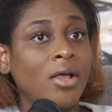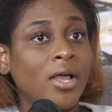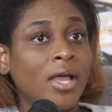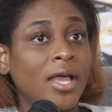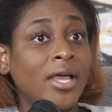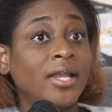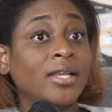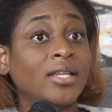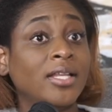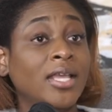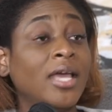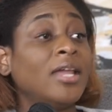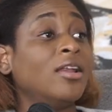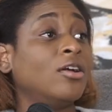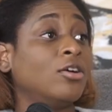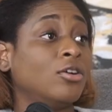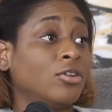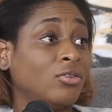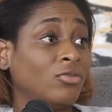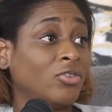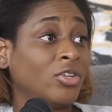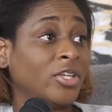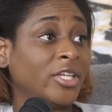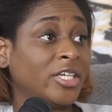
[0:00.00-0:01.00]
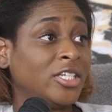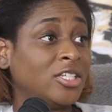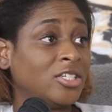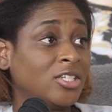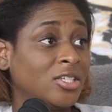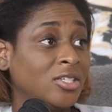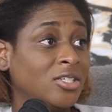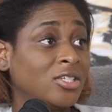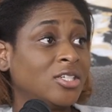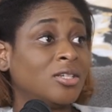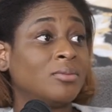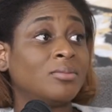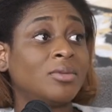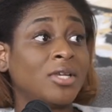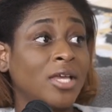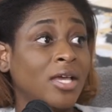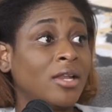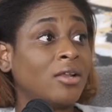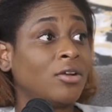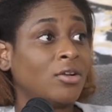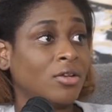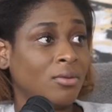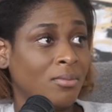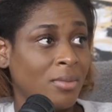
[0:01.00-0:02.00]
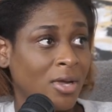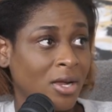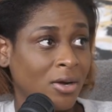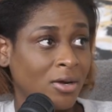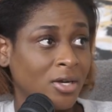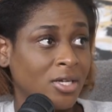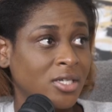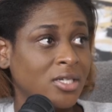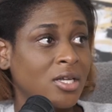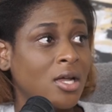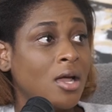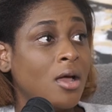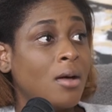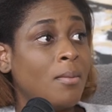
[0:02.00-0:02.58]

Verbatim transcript: and get a good relationship, get a good marriage,